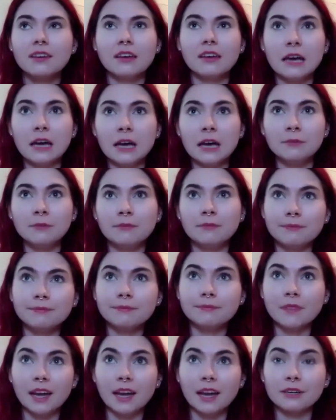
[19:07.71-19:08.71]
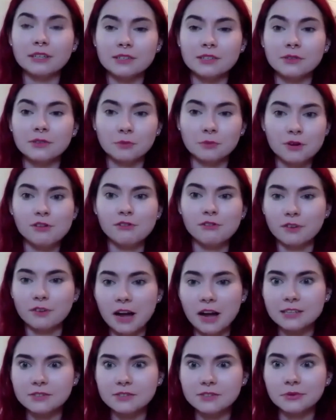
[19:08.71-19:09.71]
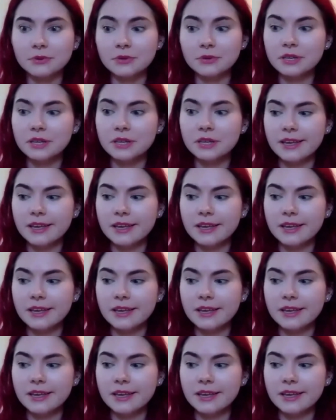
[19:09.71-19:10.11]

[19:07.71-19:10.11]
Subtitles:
I went to the rural for high school,